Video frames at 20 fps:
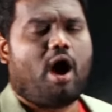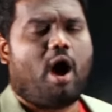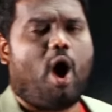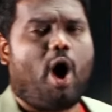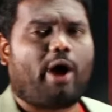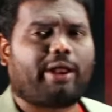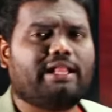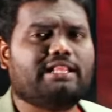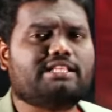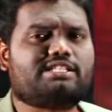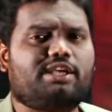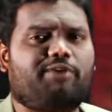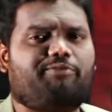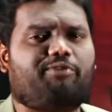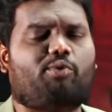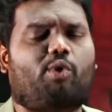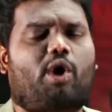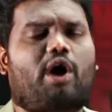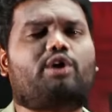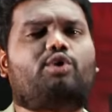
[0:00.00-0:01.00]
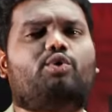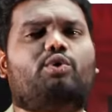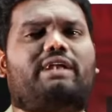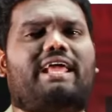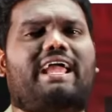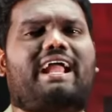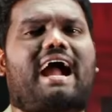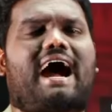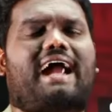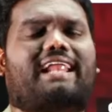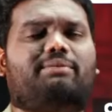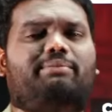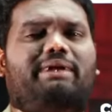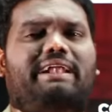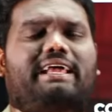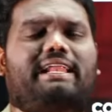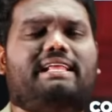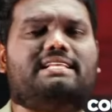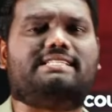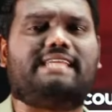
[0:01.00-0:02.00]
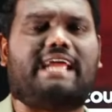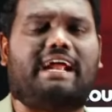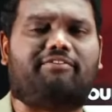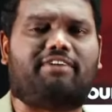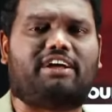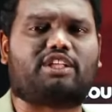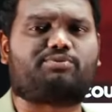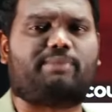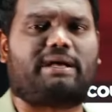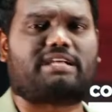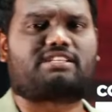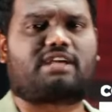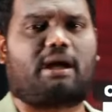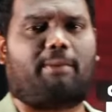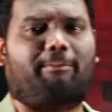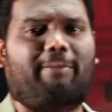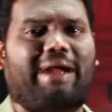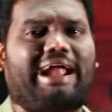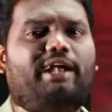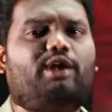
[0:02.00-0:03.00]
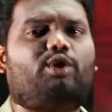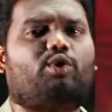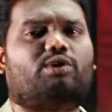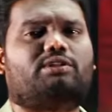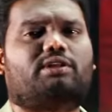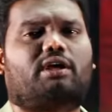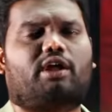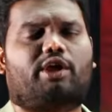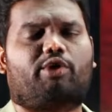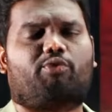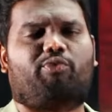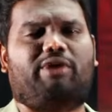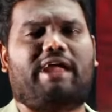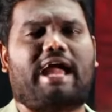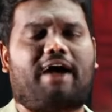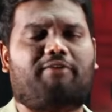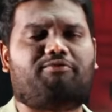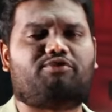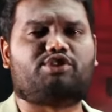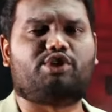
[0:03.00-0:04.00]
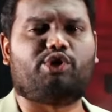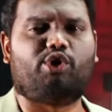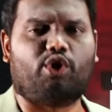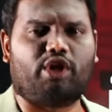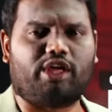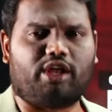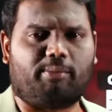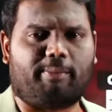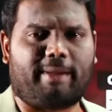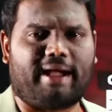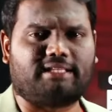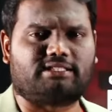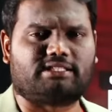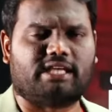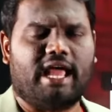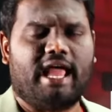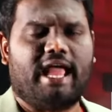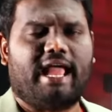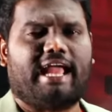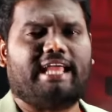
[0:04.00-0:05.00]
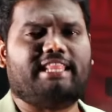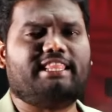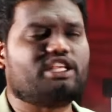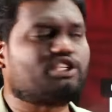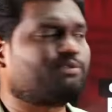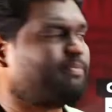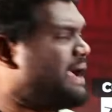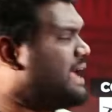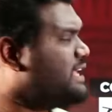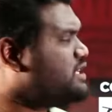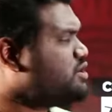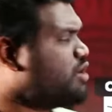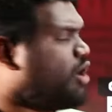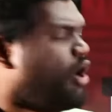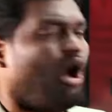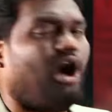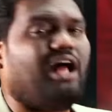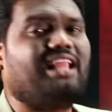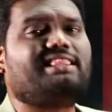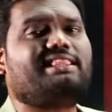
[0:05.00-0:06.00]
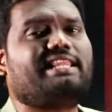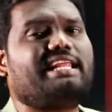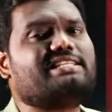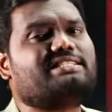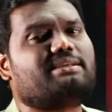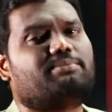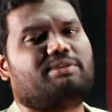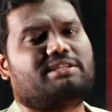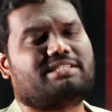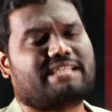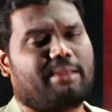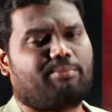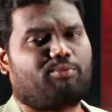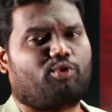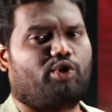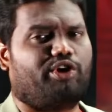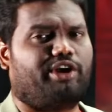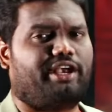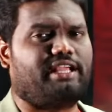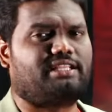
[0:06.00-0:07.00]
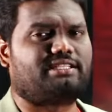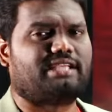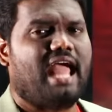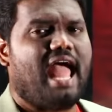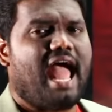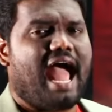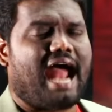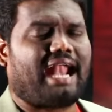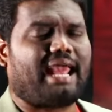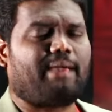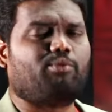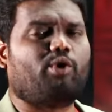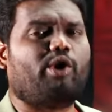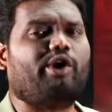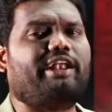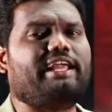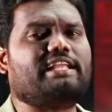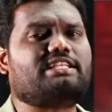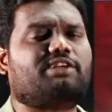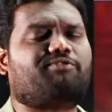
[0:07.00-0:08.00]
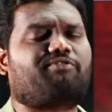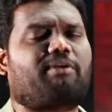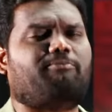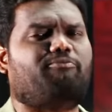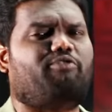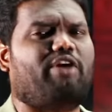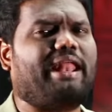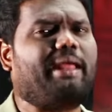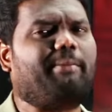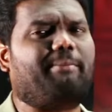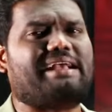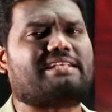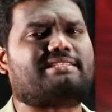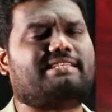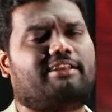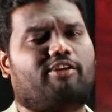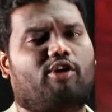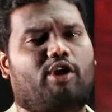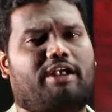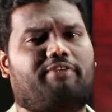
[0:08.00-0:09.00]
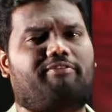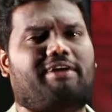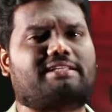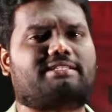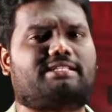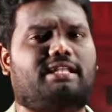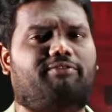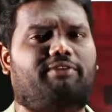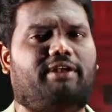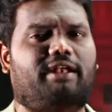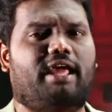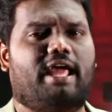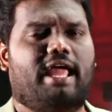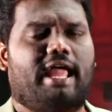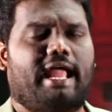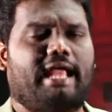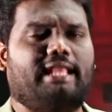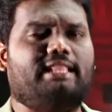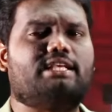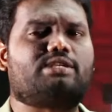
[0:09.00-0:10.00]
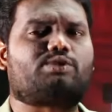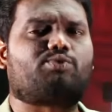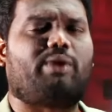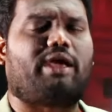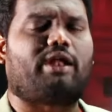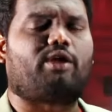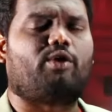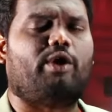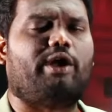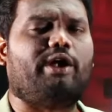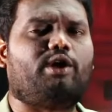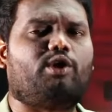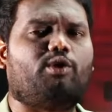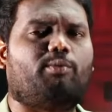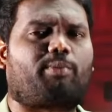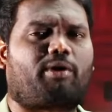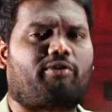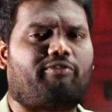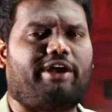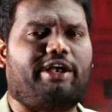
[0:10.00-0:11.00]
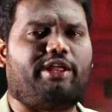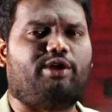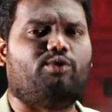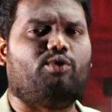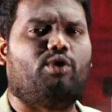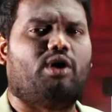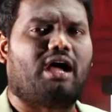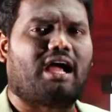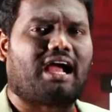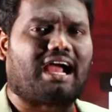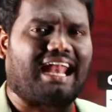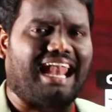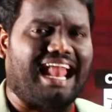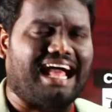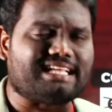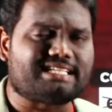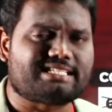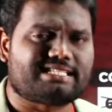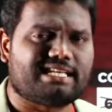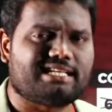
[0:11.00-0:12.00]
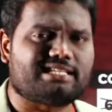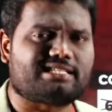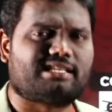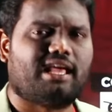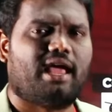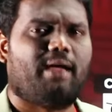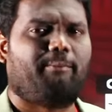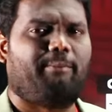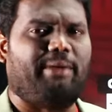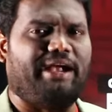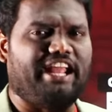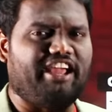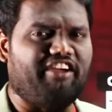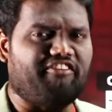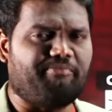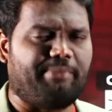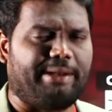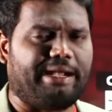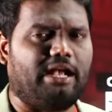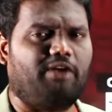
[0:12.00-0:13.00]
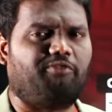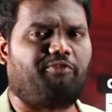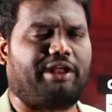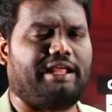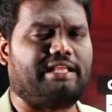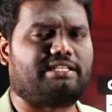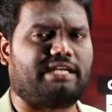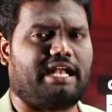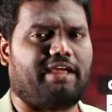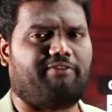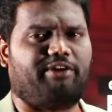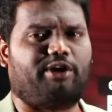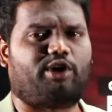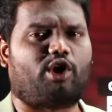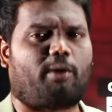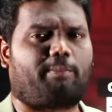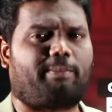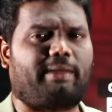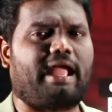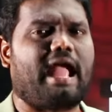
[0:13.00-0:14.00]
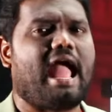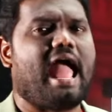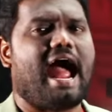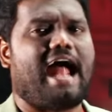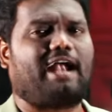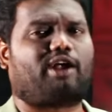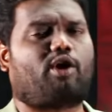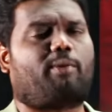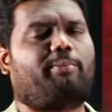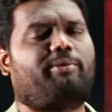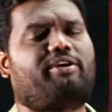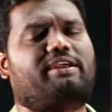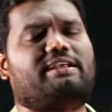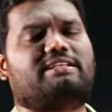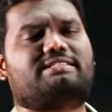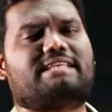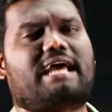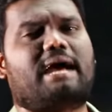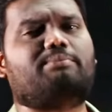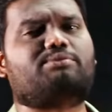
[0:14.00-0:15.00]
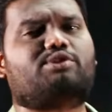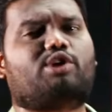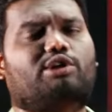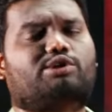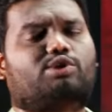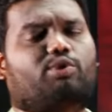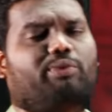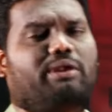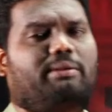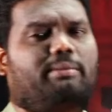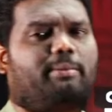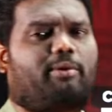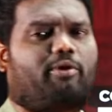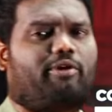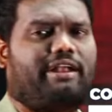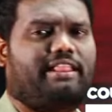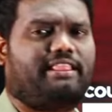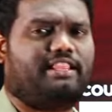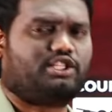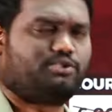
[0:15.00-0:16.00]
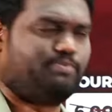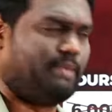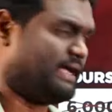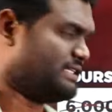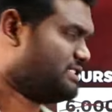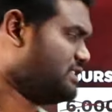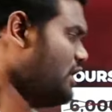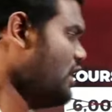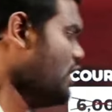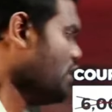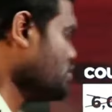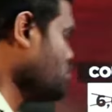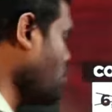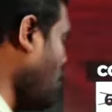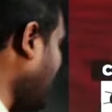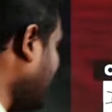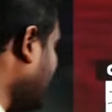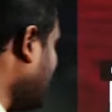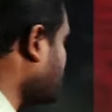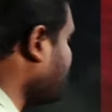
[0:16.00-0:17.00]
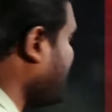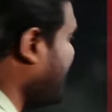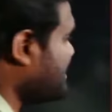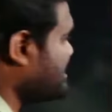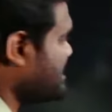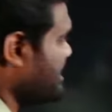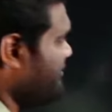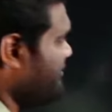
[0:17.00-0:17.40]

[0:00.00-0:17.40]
or else if you want to take arithmetic, reasoning, advanced maths combined together, we have 0-tier batch. In this batch, all 3 subjects I am going to teach, and I am going to teach it from very basic to advanced level. In this, we are going to provide you classes, PDF material for each and every topic, and topic exams also will be provided in this batch. So all these batches are